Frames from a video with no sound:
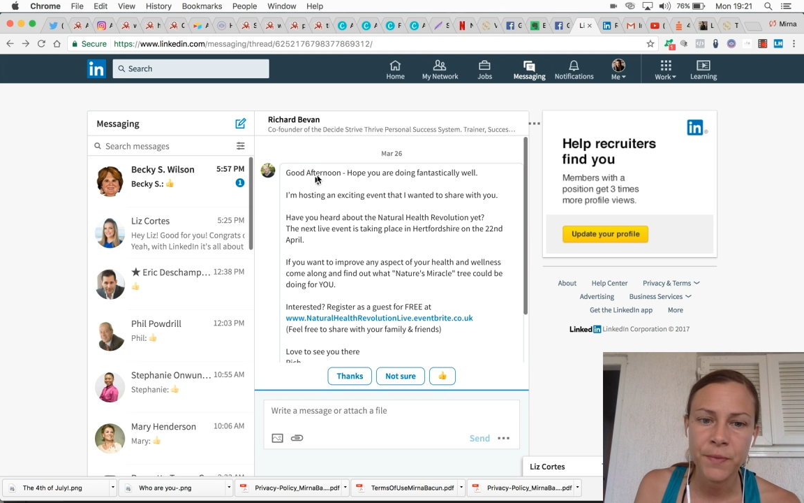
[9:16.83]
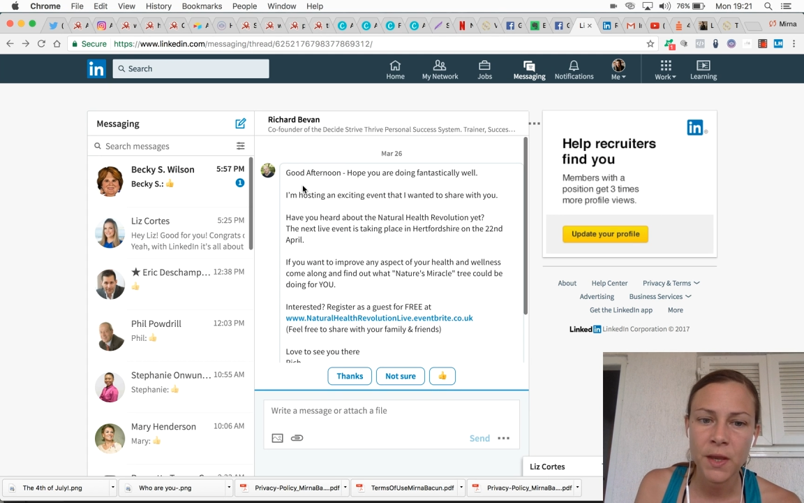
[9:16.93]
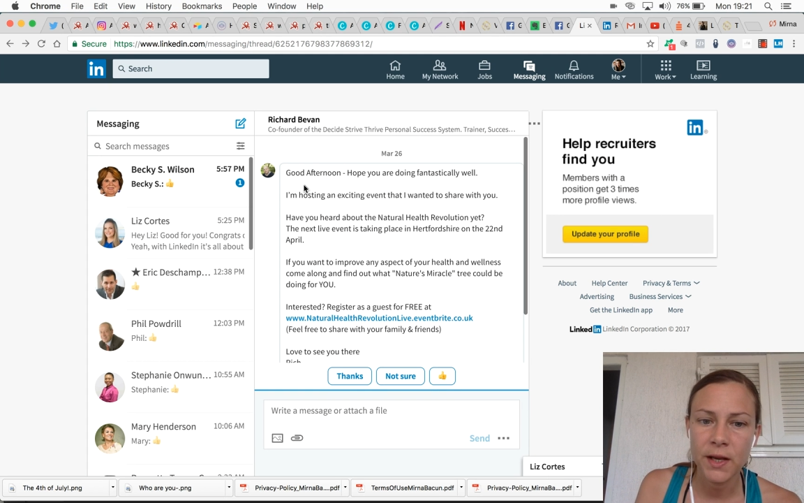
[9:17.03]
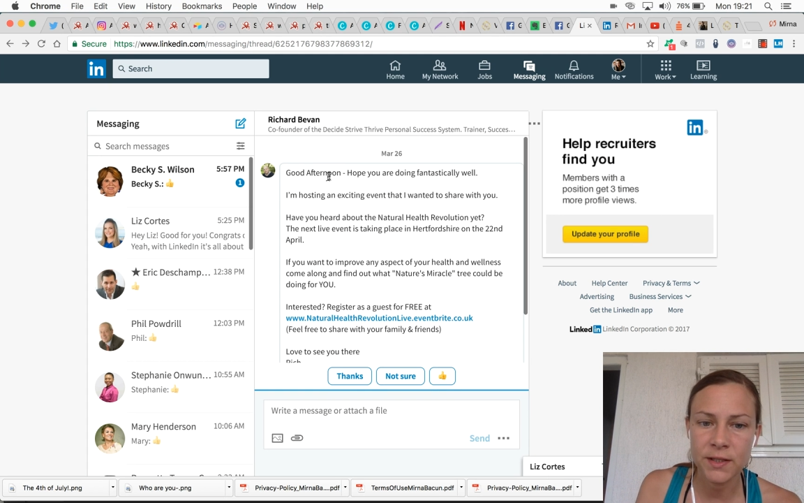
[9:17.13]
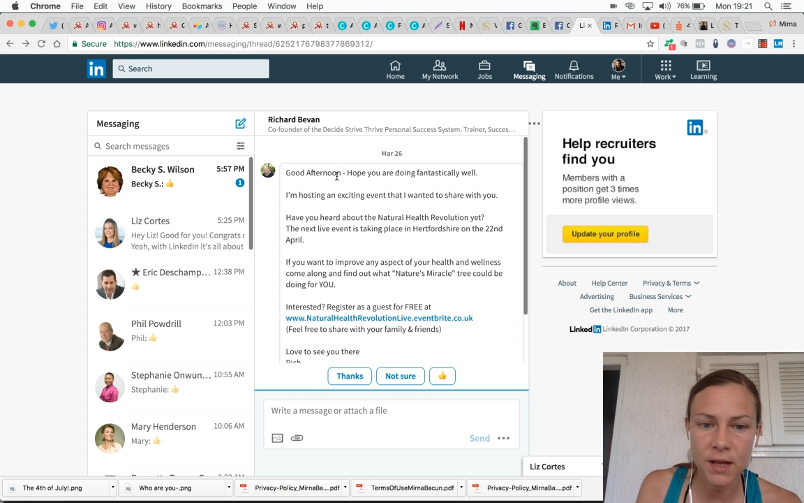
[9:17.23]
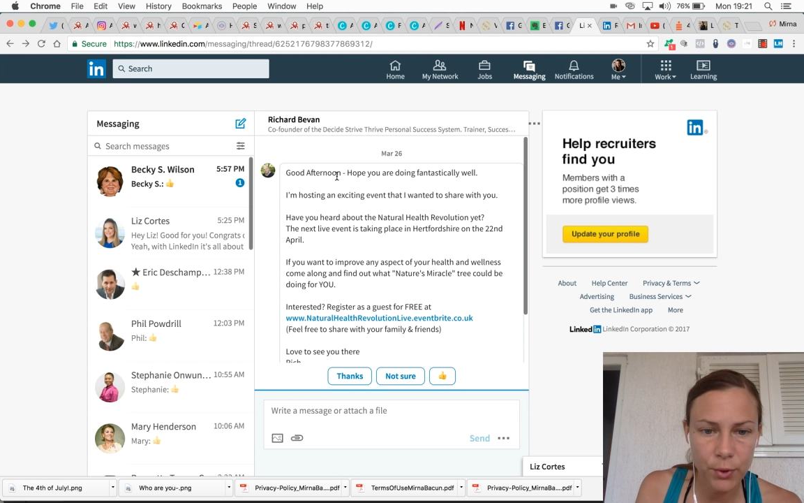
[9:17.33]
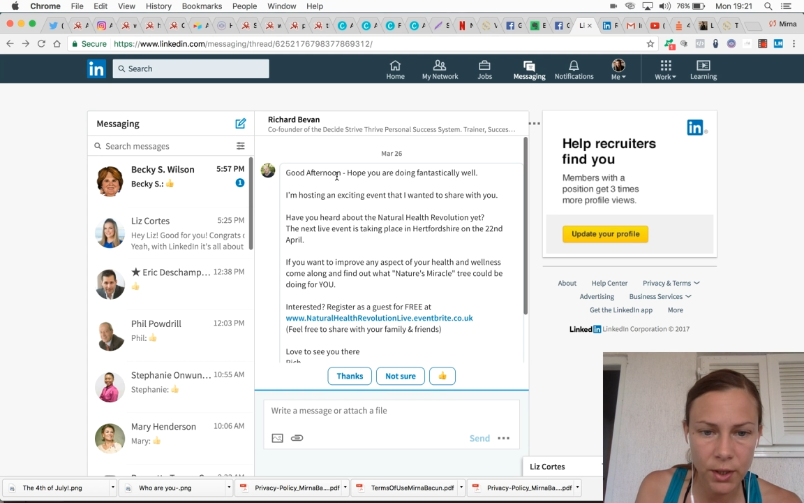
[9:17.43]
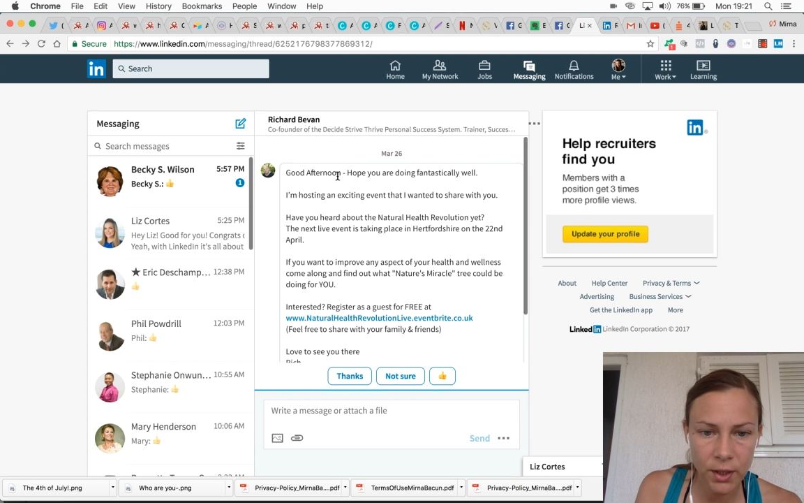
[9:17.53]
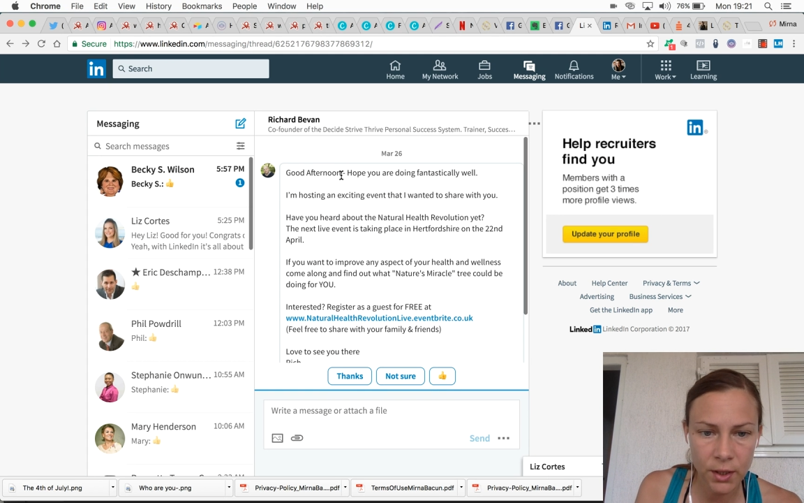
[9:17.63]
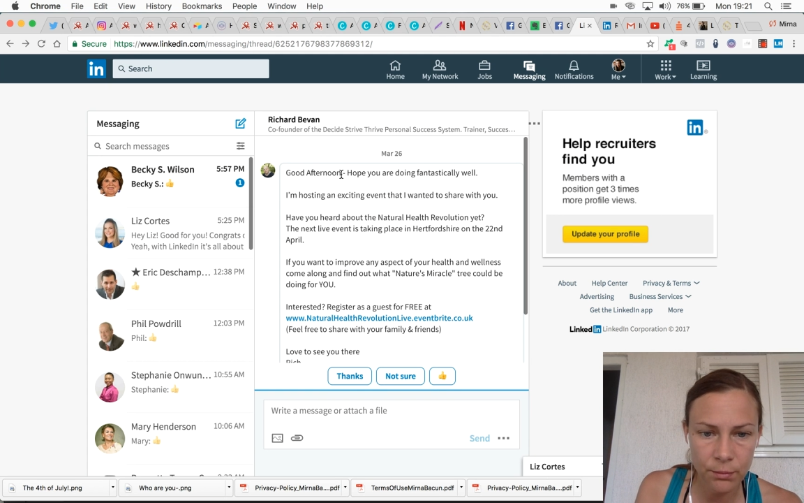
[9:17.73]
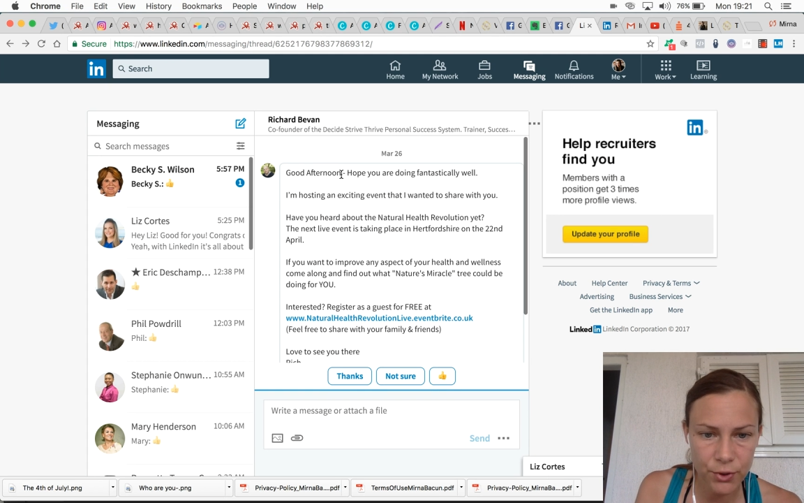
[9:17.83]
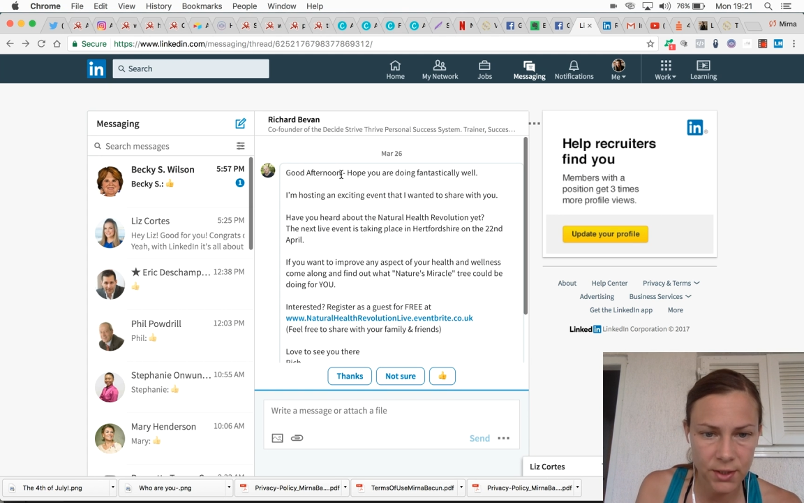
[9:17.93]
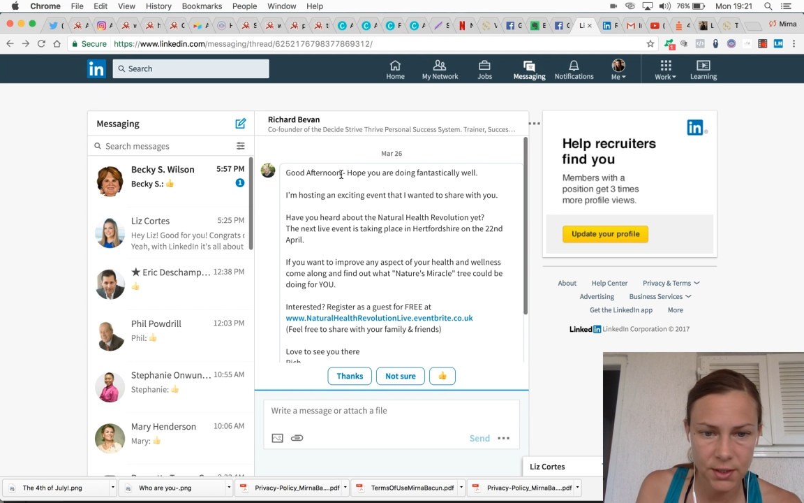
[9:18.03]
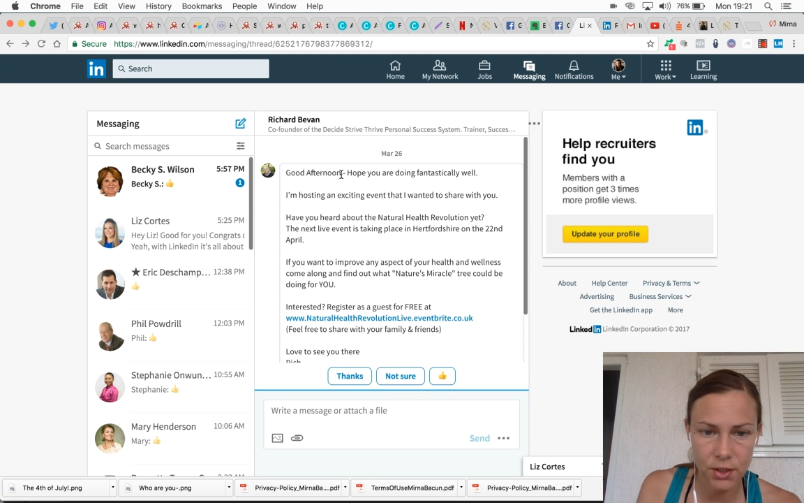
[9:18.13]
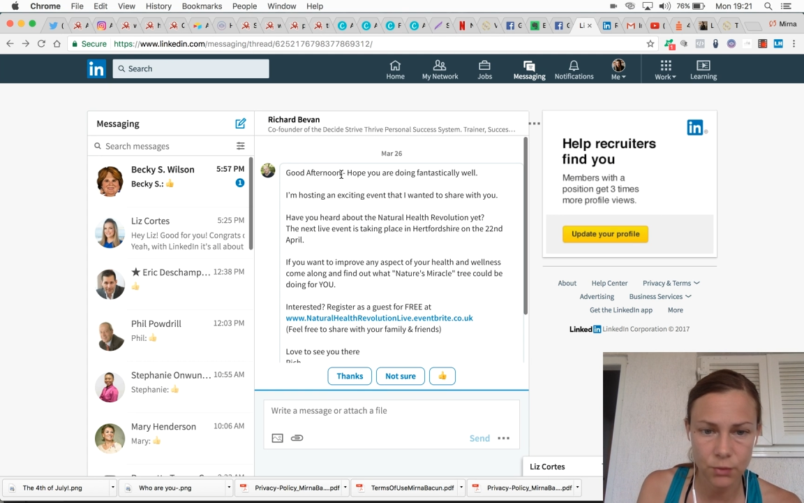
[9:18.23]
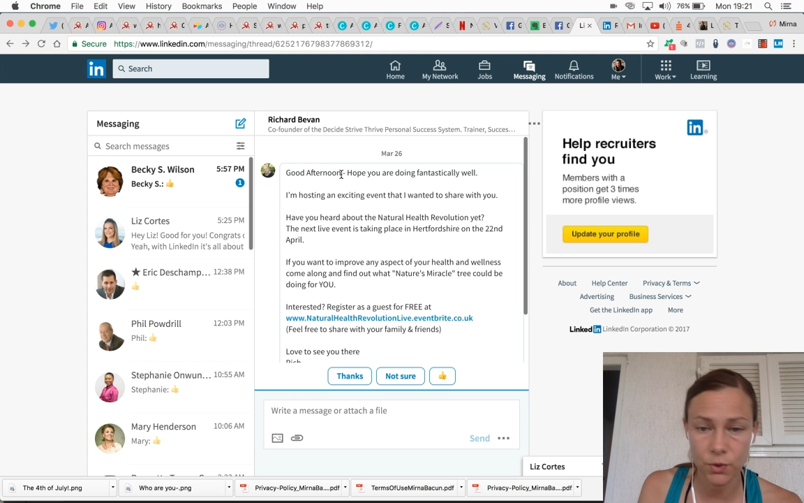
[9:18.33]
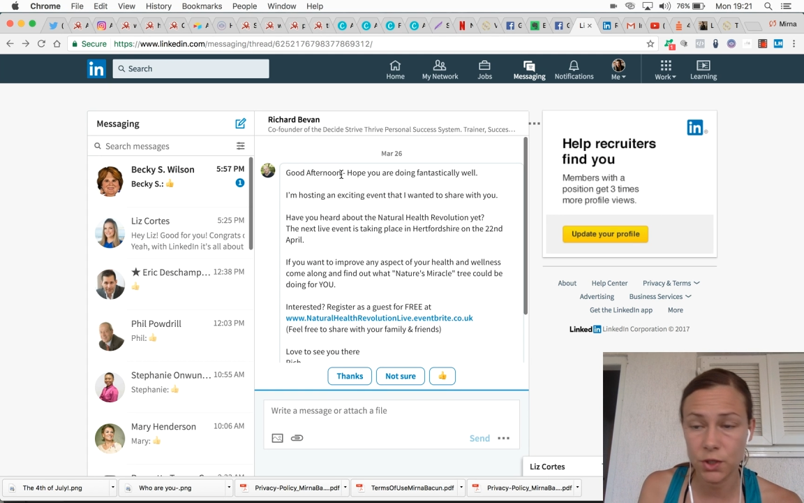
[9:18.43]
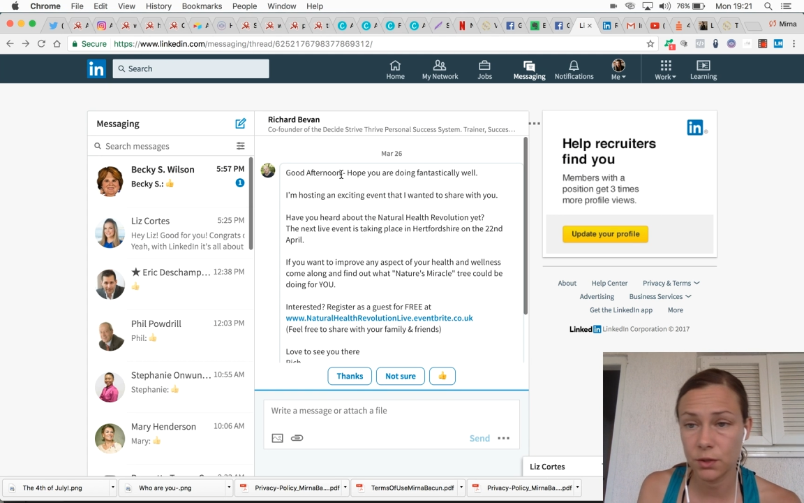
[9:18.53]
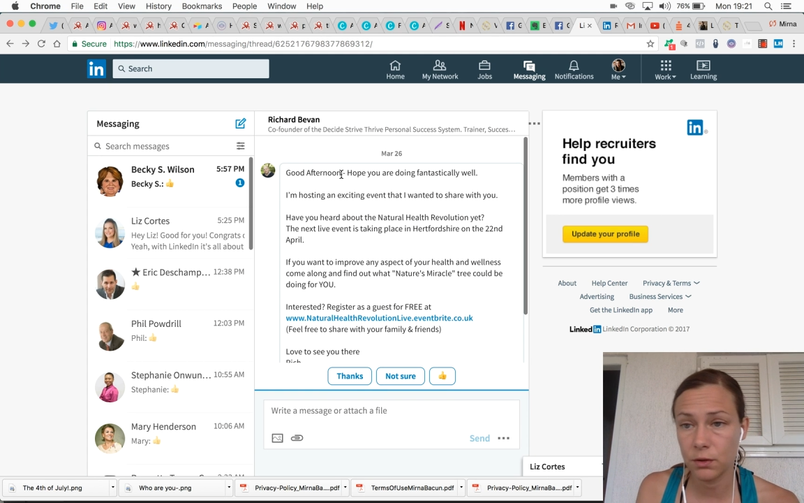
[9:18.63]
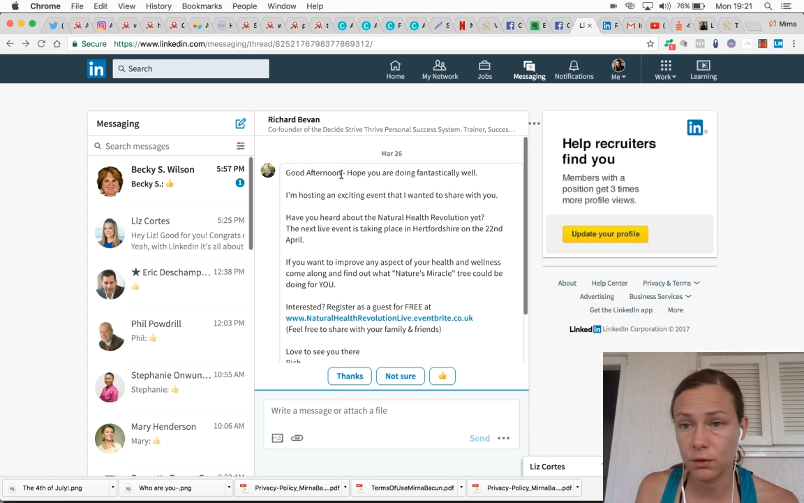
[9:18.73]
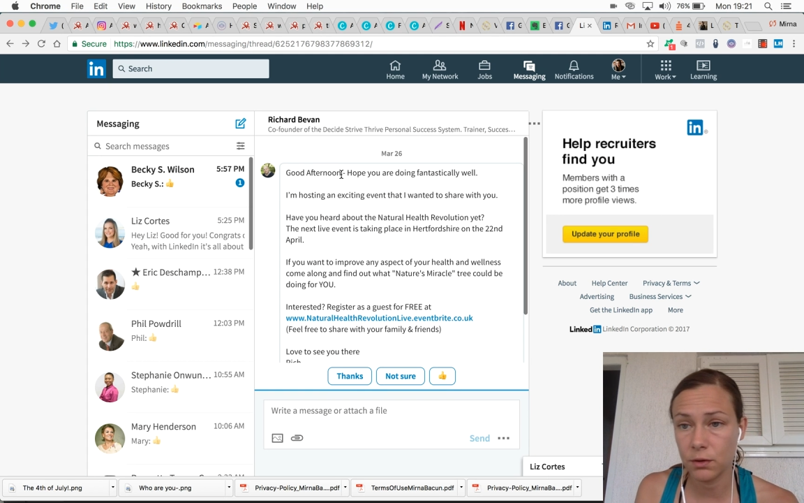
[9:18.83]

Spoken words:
He's not putting a personalization, which